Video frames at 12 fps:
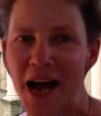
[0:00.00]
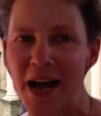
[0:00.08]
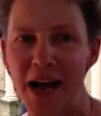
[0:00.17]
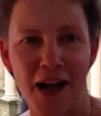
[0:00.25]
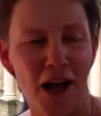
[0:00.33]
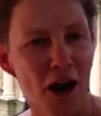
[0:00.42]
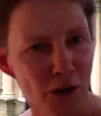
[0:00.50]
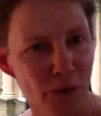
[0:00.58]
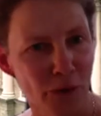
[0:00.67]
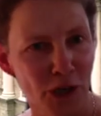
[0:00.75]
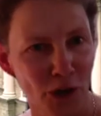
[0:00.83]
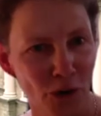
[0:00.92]
I, are you
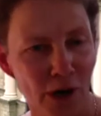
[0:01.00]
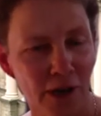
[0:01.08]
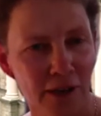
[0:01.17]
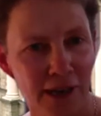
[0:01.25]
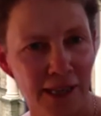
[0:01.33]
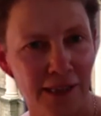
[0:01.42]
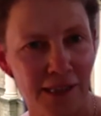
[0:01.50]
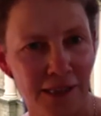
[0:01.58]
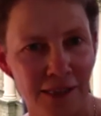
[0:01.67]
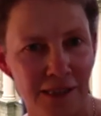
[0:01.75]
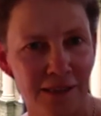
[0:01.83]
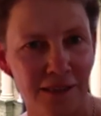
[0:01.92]
in New York at
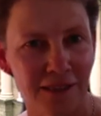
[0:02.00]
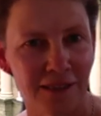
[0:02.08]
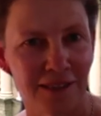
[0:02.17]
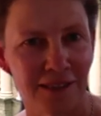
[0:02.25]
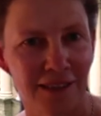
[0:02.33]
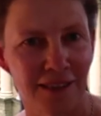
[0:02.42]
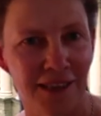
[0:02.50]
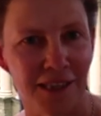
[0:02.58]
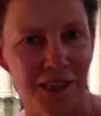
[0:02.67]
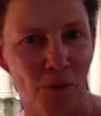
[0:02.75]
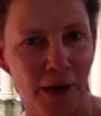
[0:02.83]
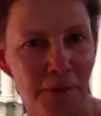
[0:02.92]
this at
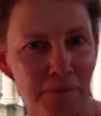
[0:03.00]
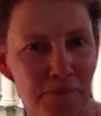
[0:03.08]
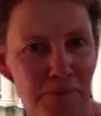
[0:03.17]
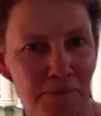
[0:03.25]
this point?